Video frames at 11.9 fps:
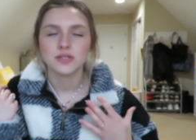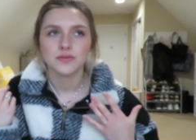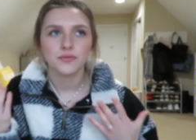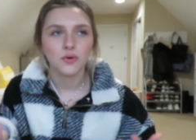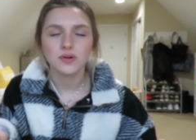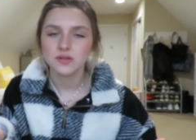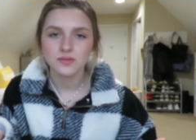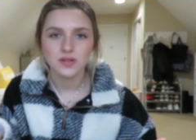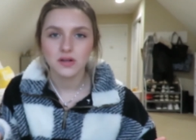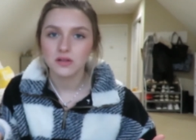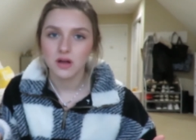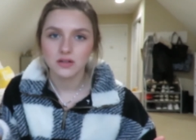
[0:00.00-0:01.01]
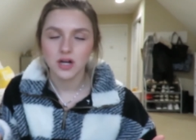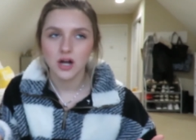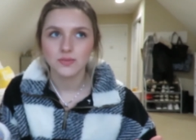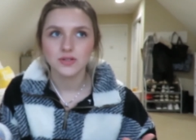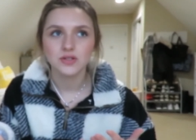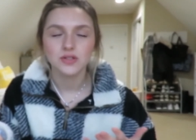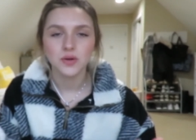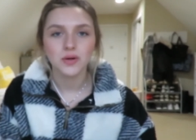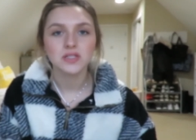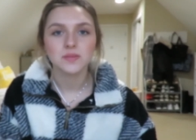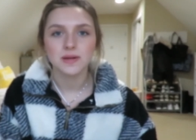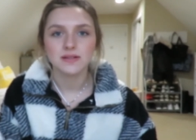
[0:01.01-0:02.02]
And of course it was all Lancome and so
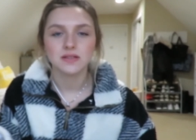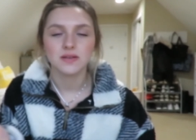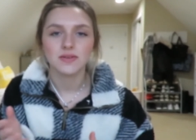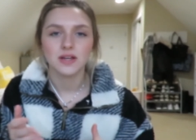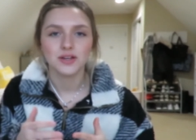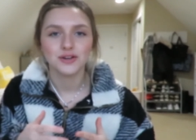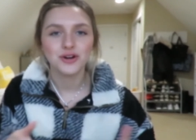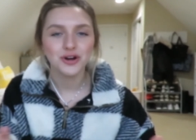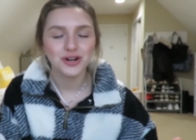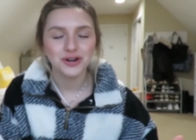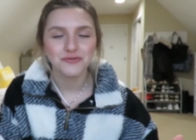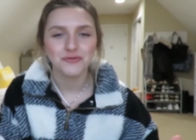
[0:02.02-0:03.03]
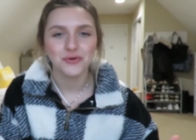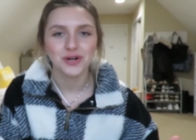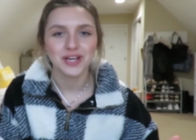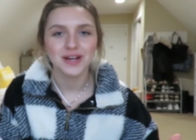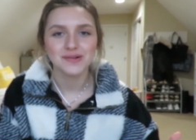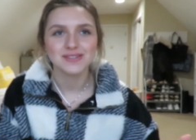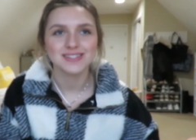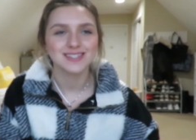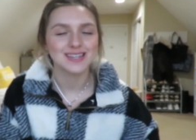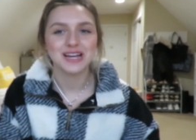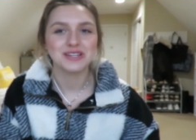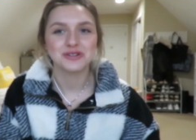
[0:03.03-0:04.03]
expensive and I couldn't afford it. I was
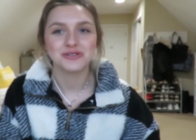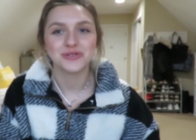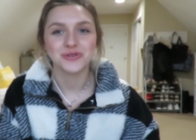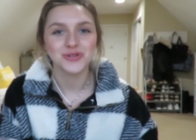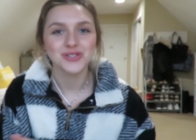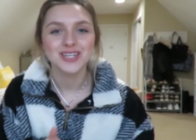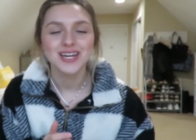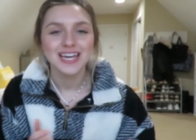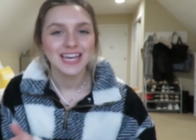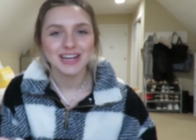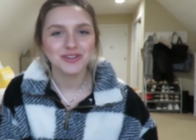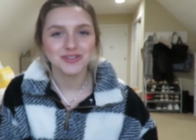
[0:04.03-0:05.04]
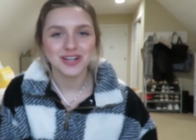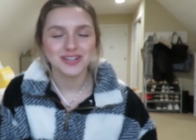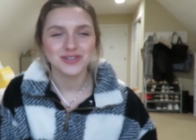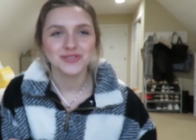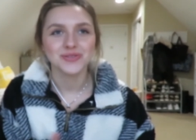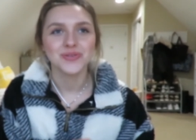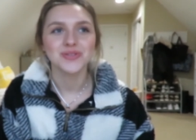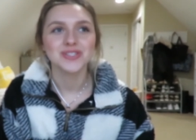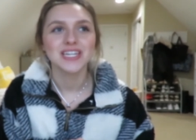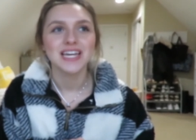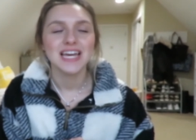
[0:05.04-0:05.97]
nine years old, eight or nine years old.